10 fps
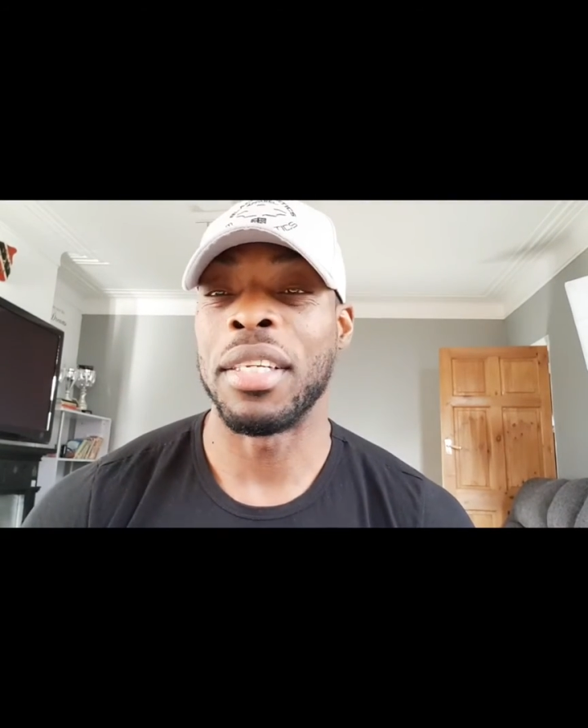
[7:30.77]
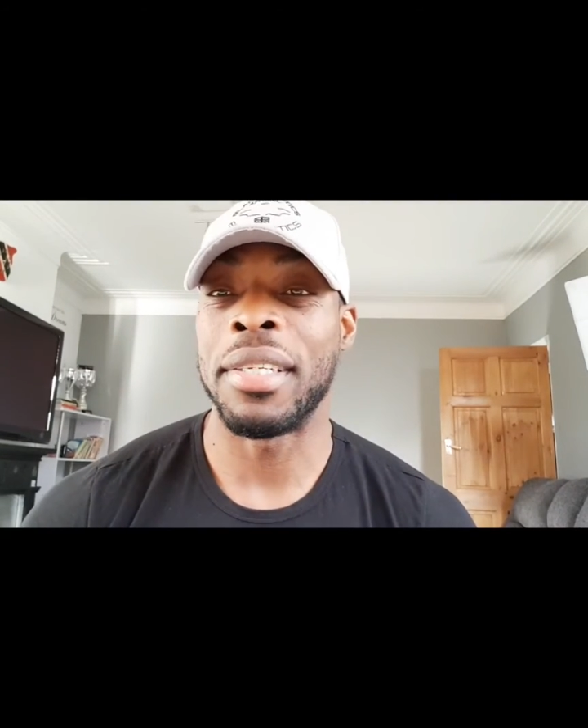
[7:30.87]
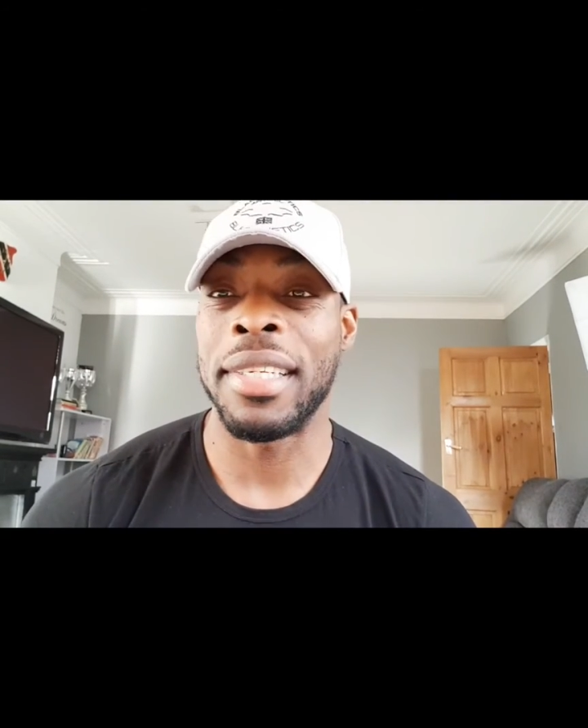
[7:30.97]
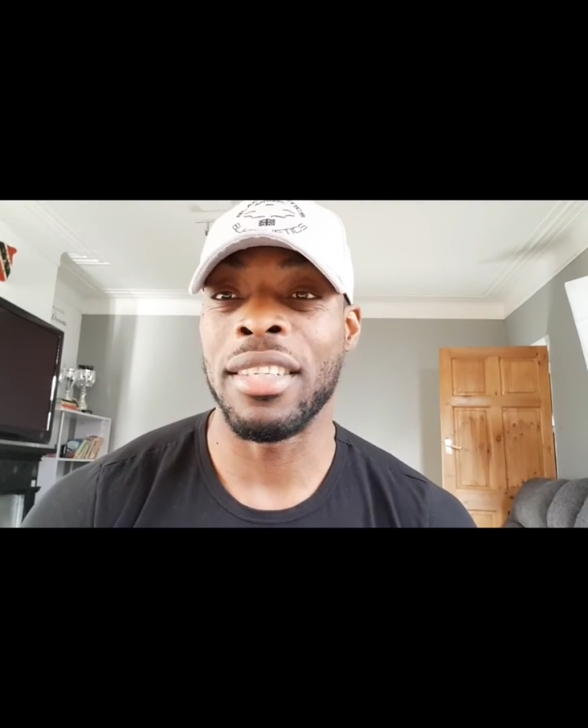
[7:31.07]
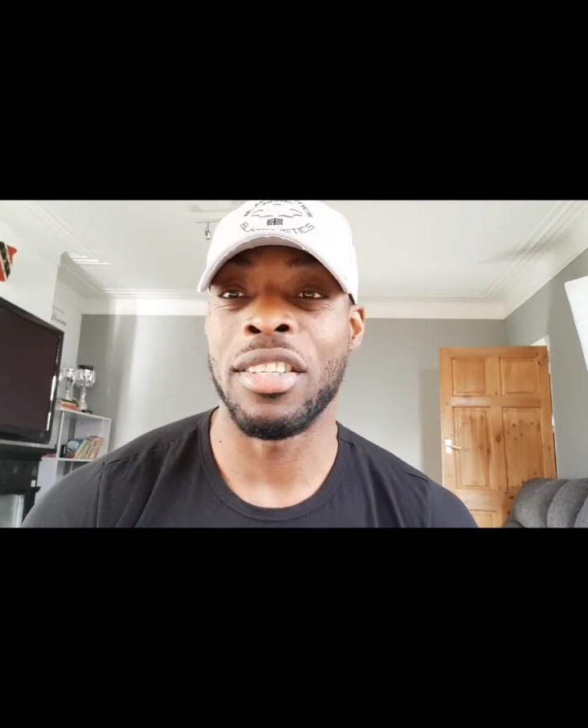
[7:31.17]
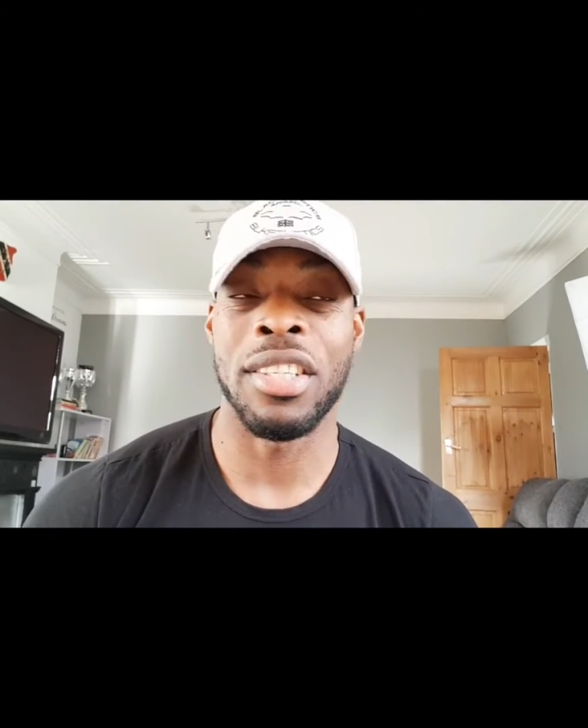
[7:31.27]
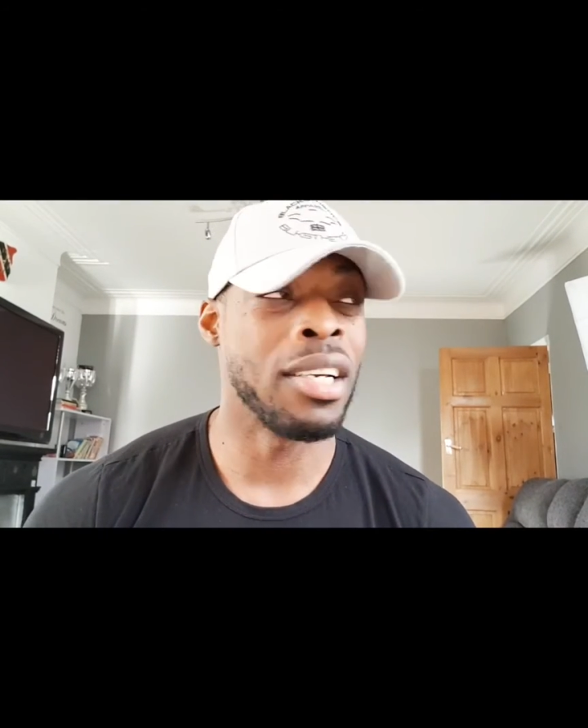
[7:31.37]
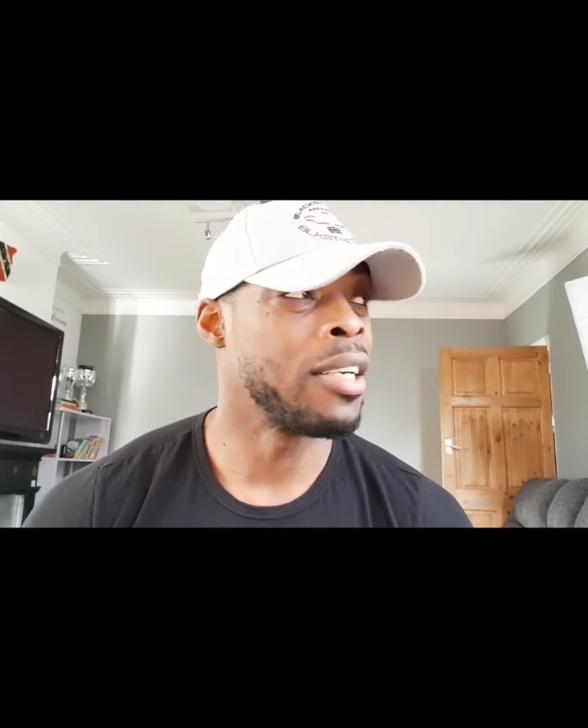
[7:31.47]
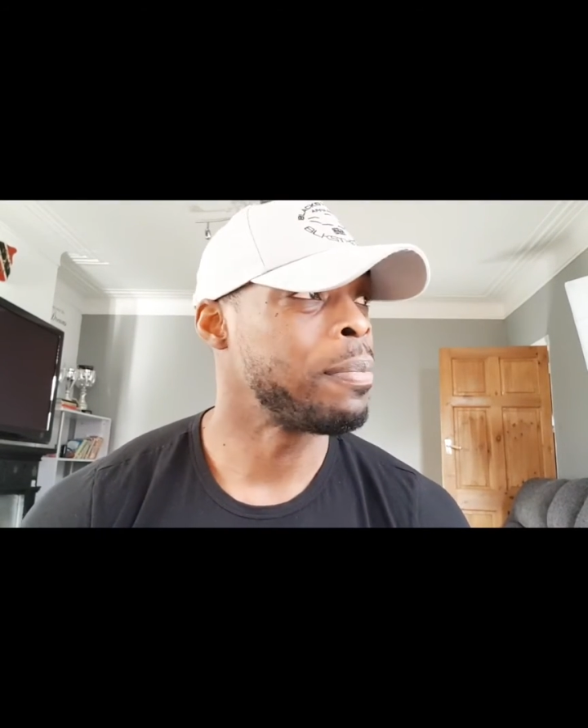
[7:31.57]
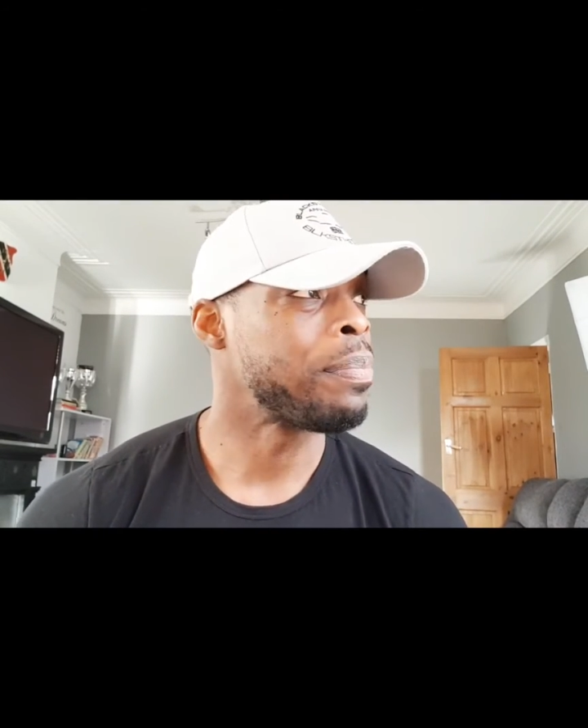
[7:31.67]

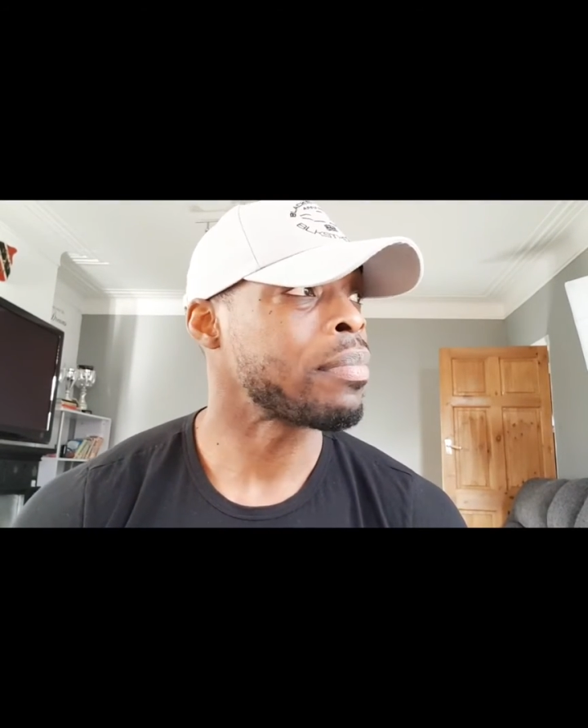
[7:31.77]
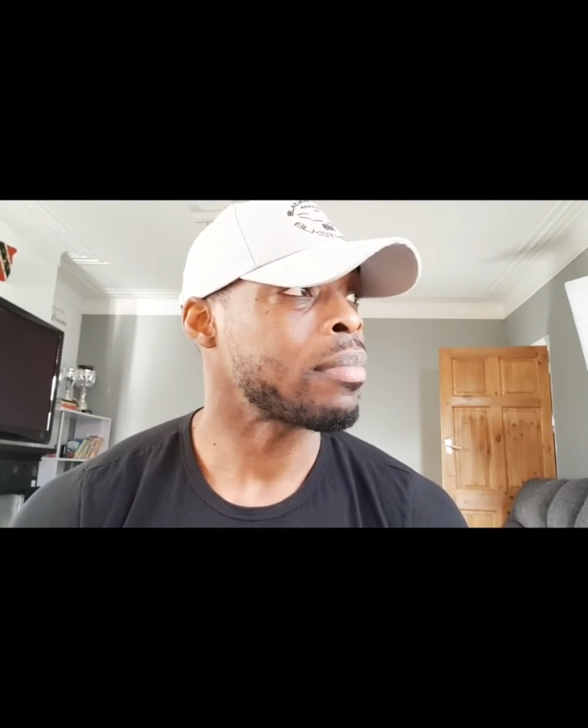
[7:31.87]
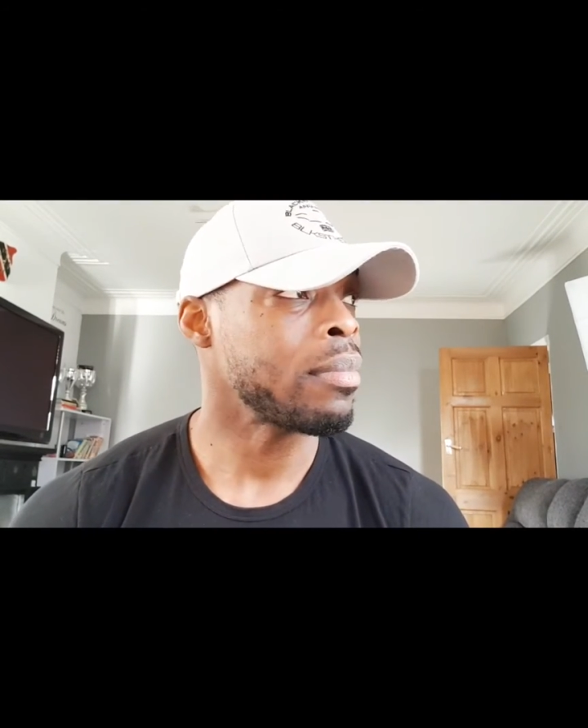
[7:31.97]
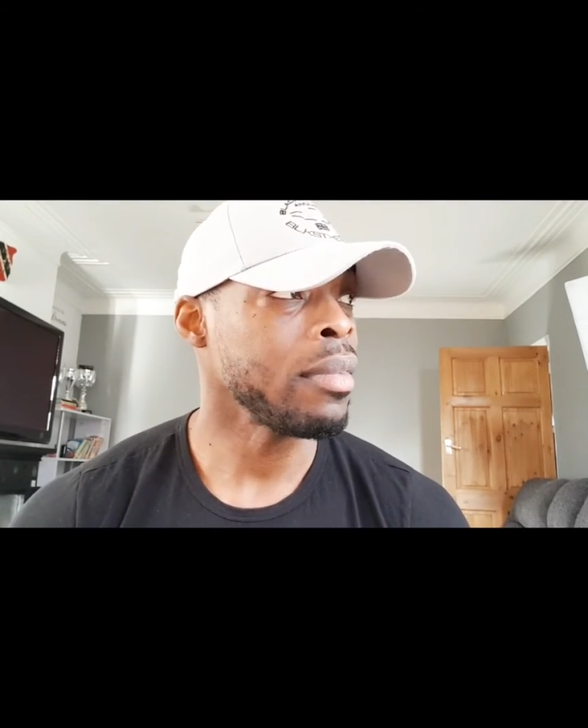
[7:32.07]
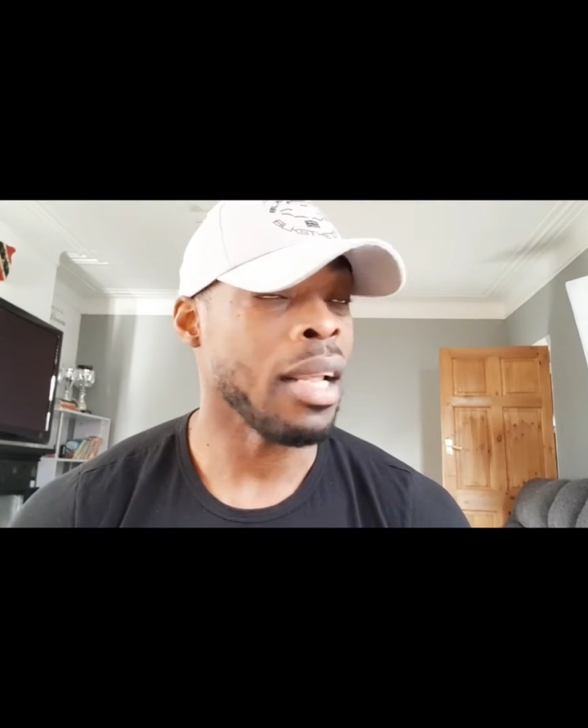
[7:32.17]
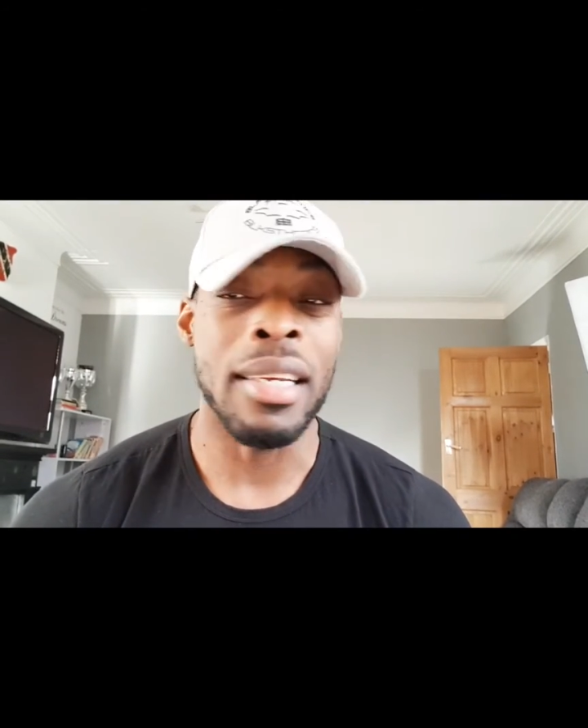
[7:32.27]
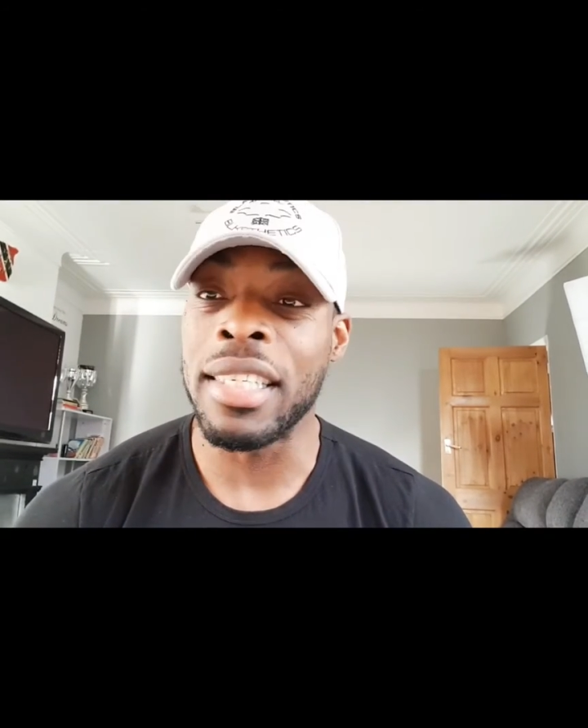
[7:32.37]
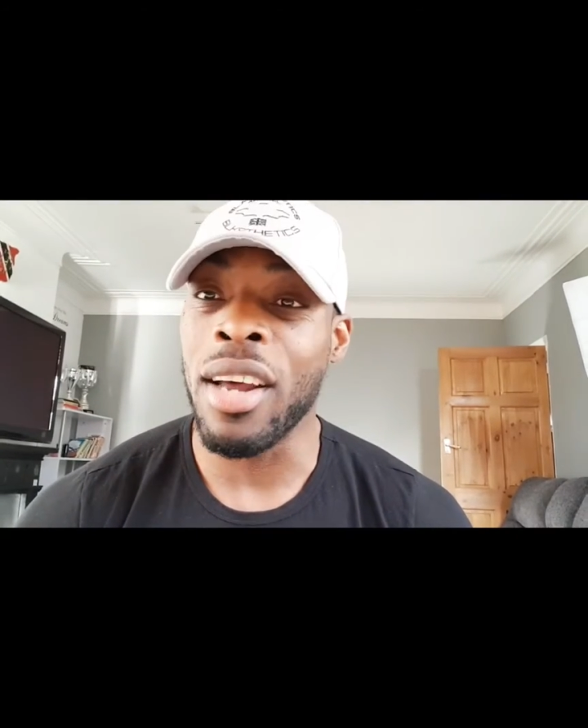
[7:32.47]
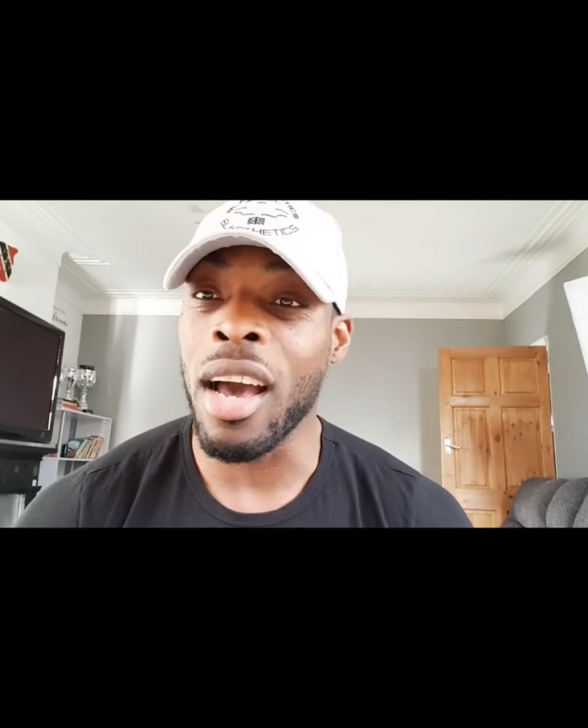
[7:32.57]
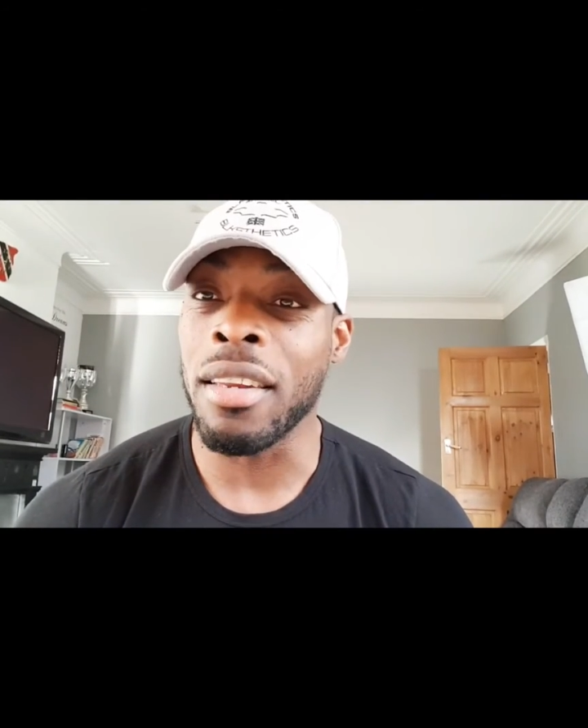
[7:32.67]
signature
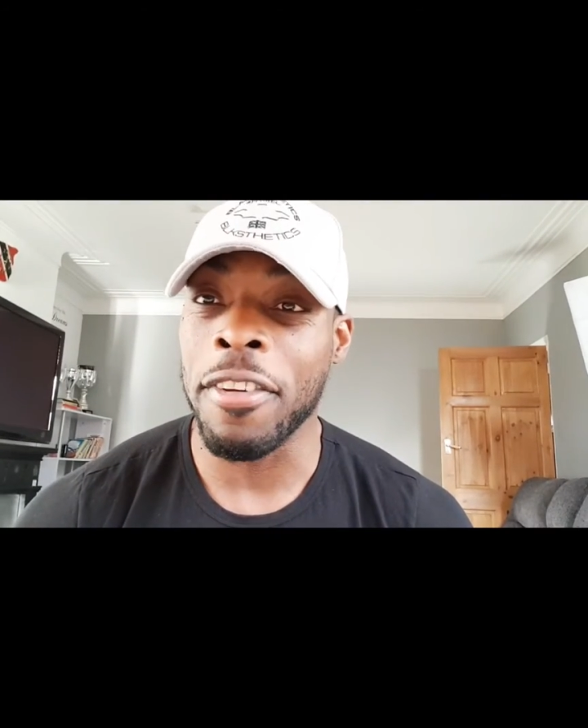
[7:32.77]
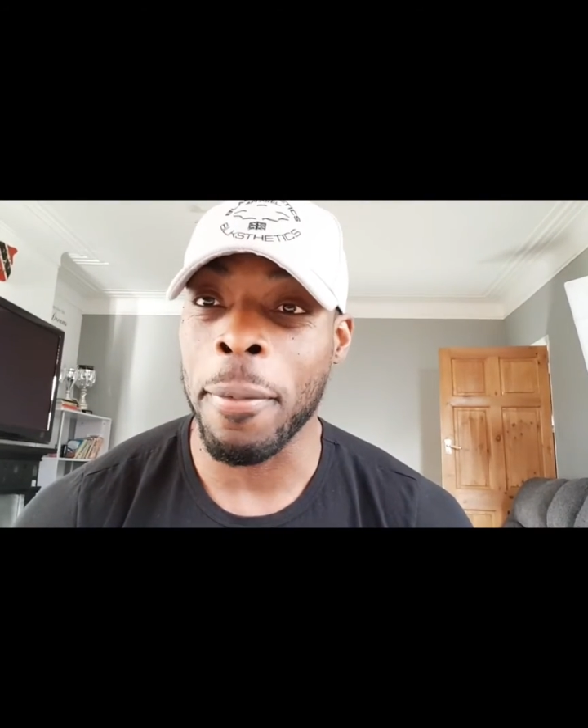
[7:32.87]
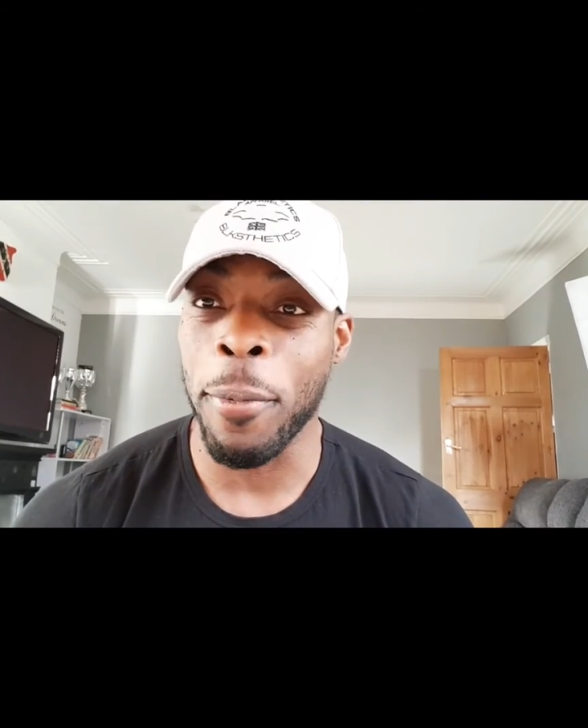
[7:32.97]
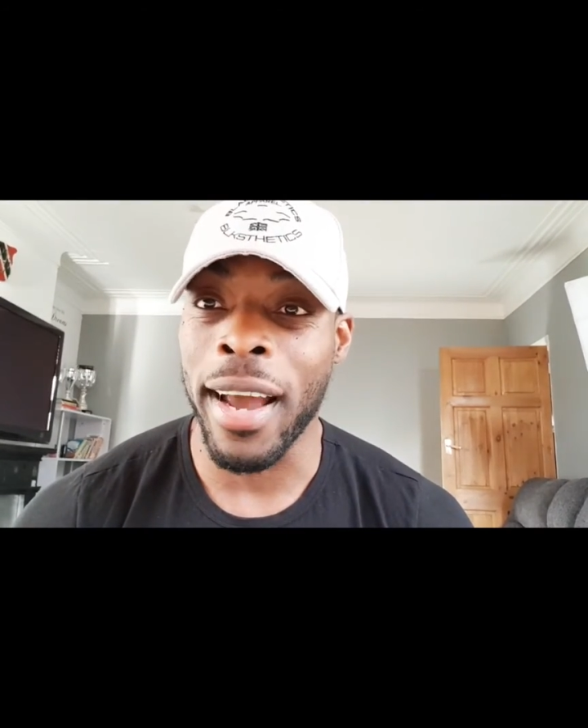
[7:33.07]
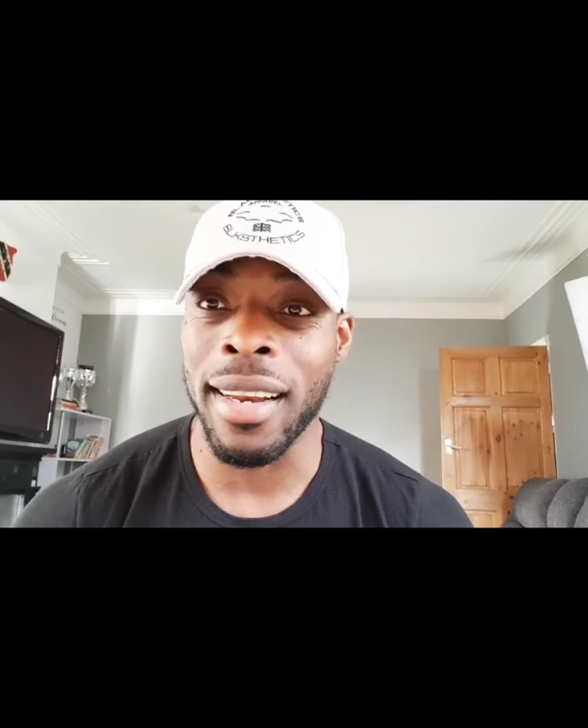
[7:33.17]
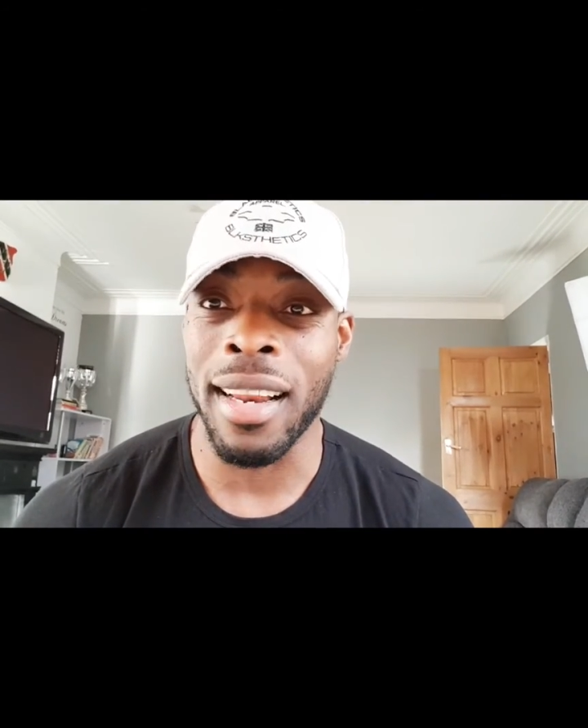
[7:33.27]
designs for the brand.